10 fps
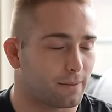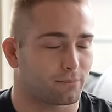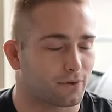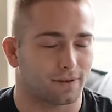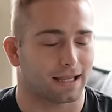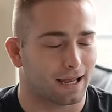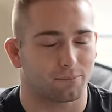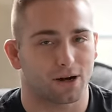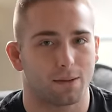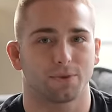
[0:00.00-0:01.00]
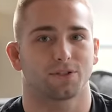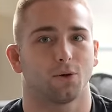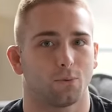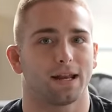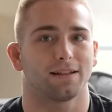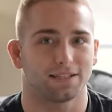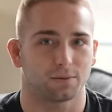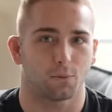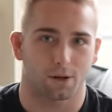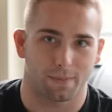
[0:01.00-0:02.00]
I promise you'll win at
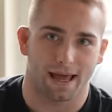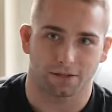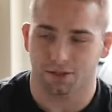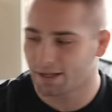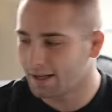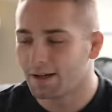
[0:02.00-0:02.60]
least one match.